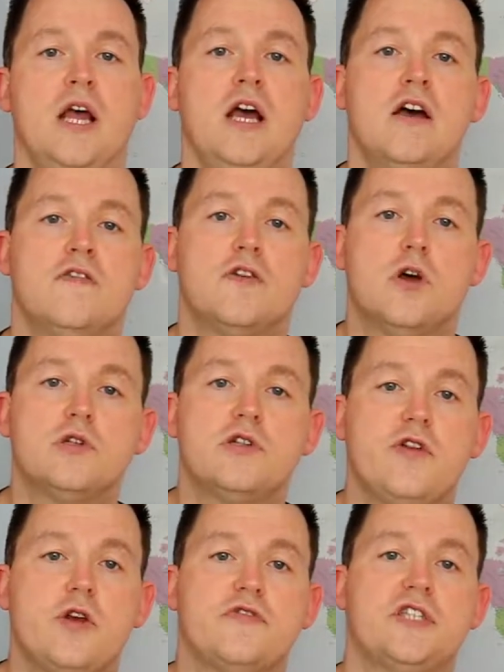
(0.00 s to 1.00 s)
For those of
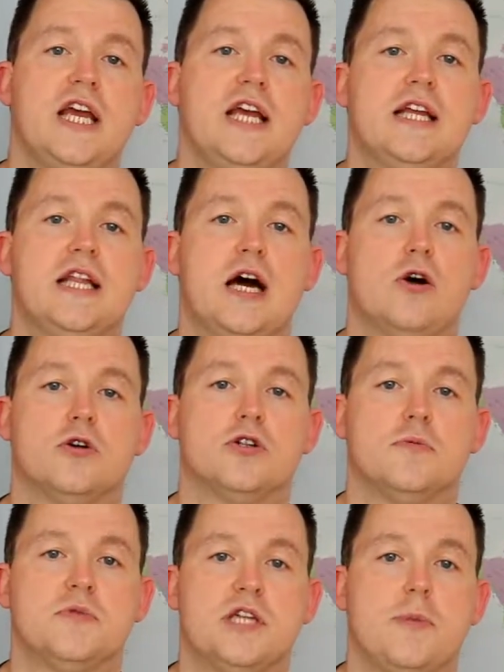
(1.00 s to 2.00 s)
you who've taken that
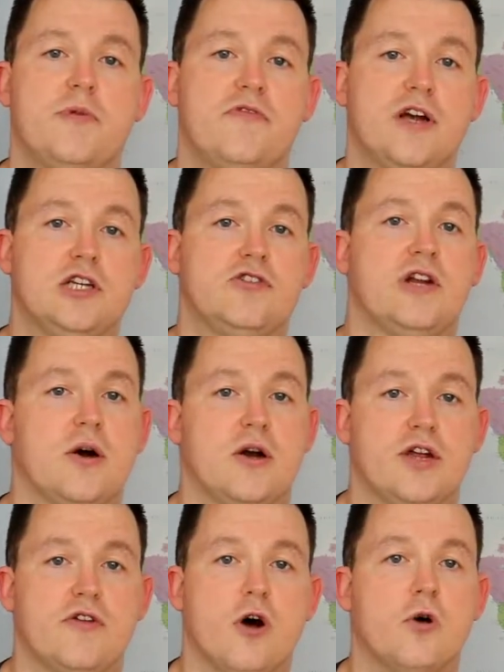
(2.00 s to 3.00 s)
awesome step of venturing out on
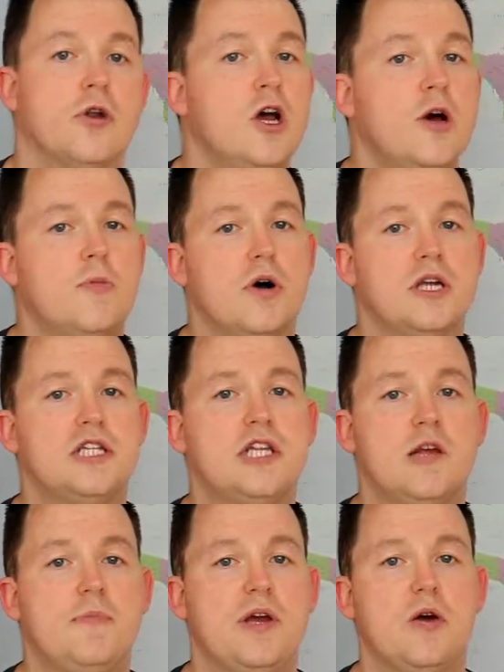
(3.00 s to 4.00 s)
your own but are
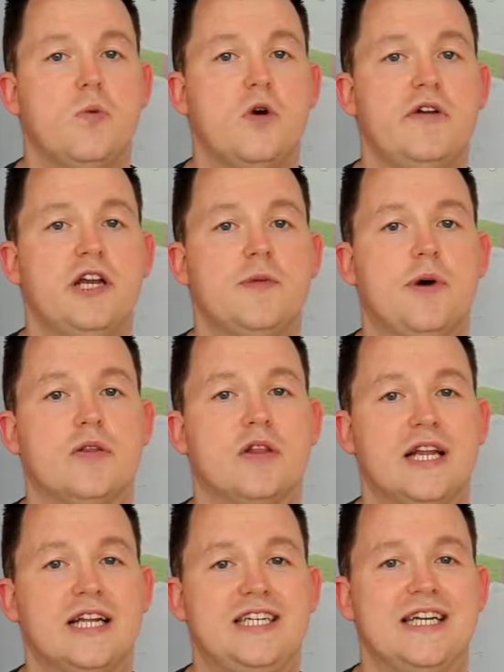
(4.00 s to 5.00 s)
still a bit worried about the
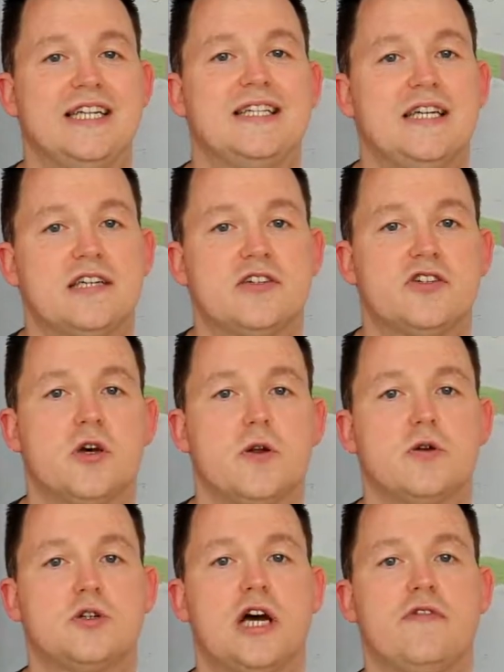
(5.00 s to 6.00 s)
logistics of
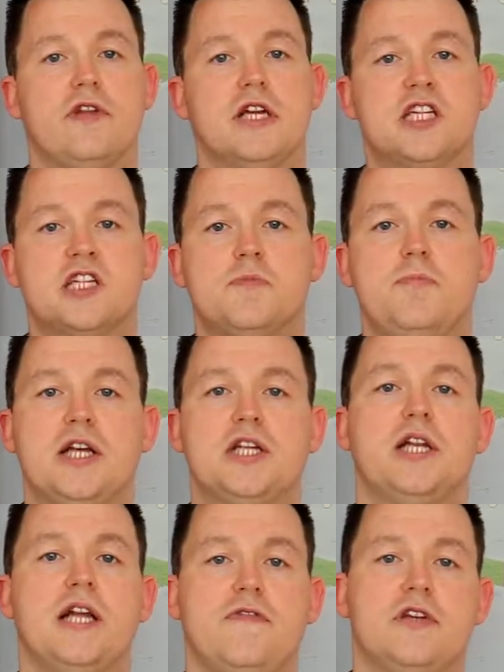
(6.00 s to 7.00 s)
solo travel,
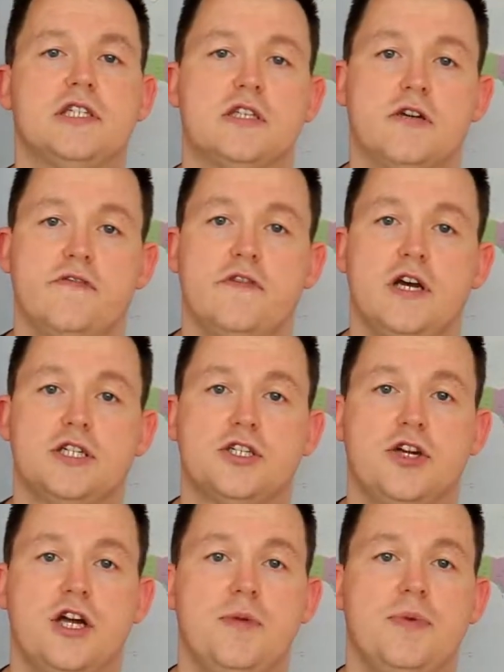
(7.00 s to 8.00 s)
especially if it's their first
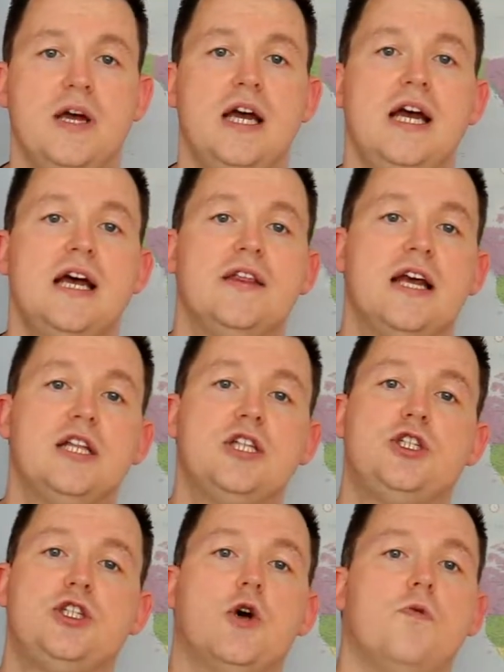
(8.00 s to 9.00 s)
trip,
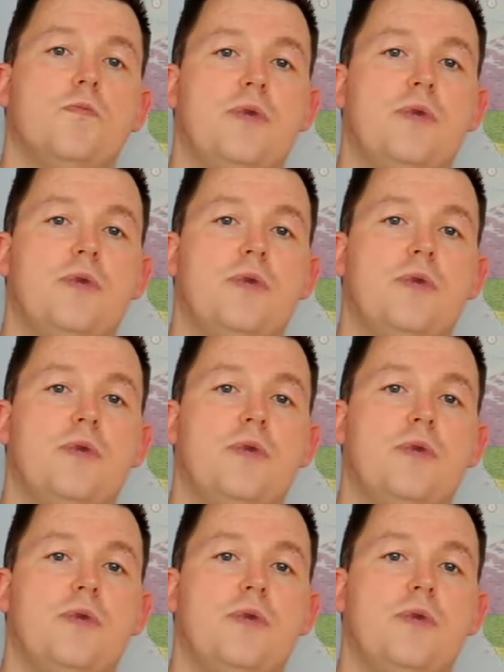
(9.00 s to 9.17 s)
then don't